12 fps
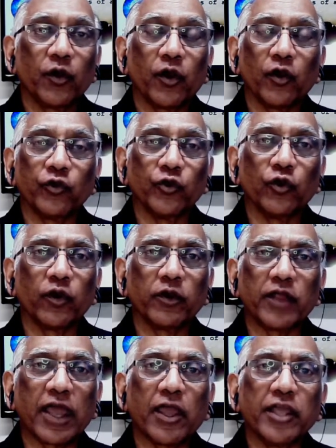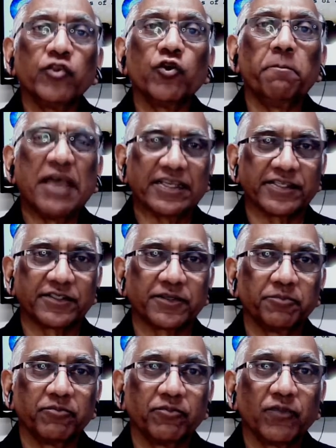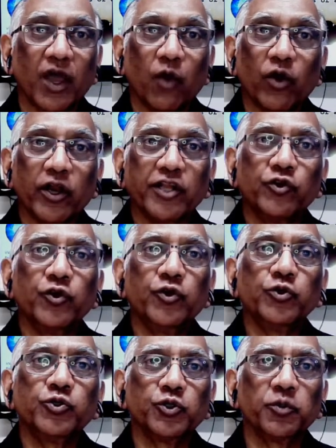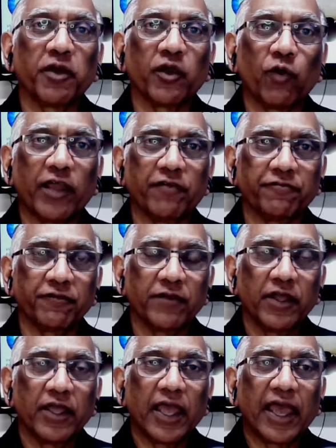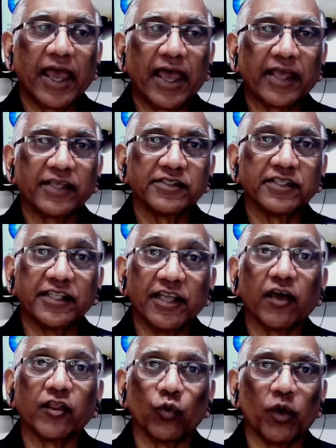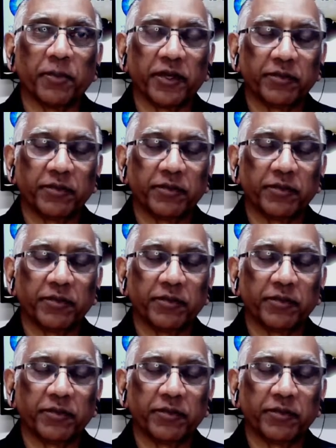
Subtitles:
you're in your best. I want to introduce you to my wife as the other woman.